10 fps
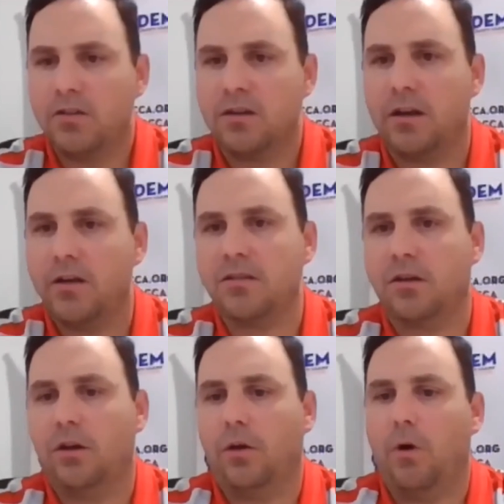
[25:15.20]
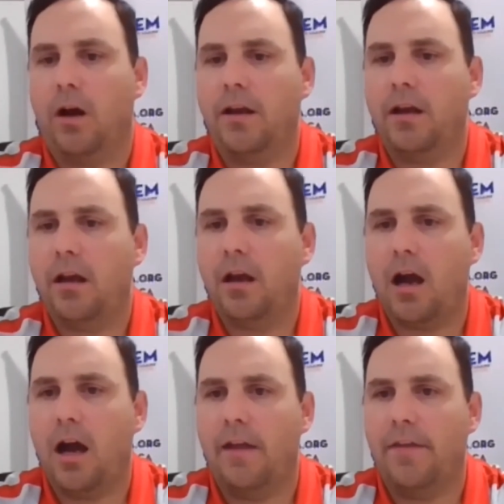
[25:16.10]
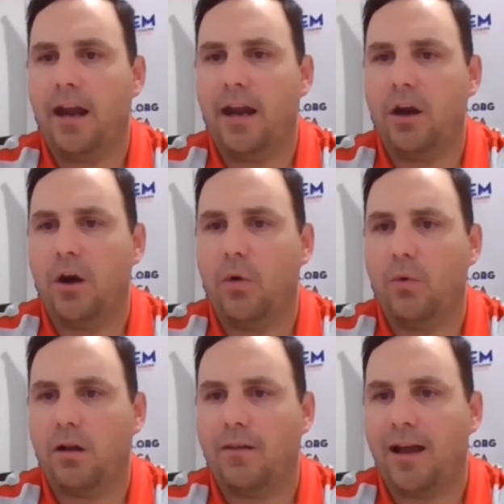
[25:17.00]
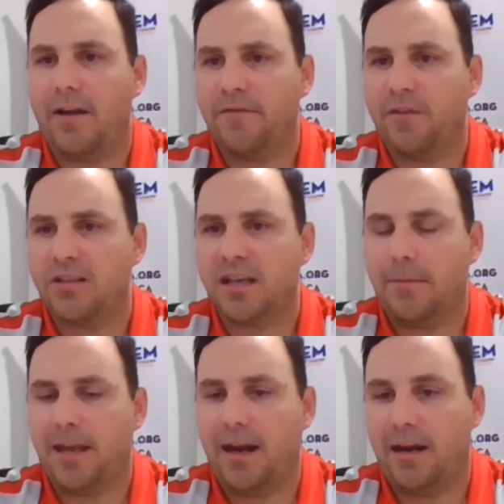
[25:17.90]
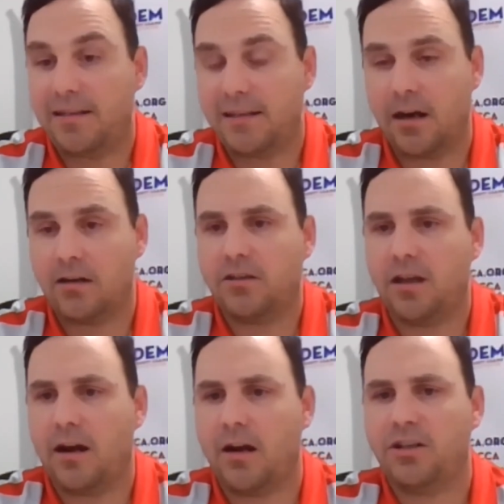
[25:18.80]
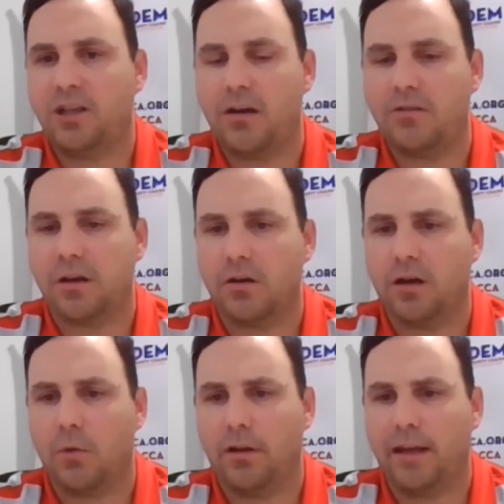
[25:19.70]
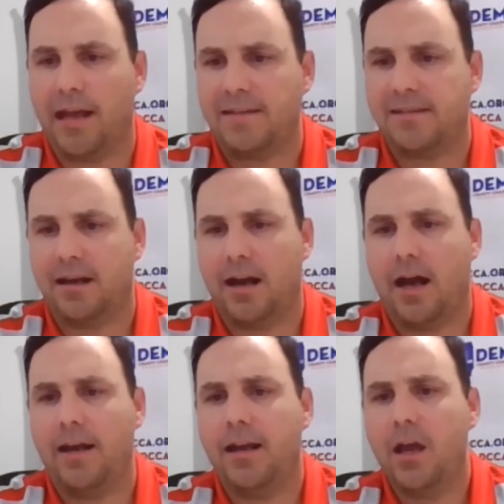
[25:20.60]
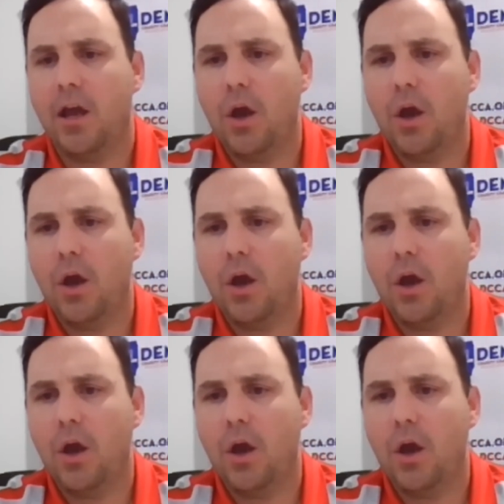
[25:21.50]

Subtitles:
So here's a good one that I know a lot of first-time candidates and our chairs are really hesitant on.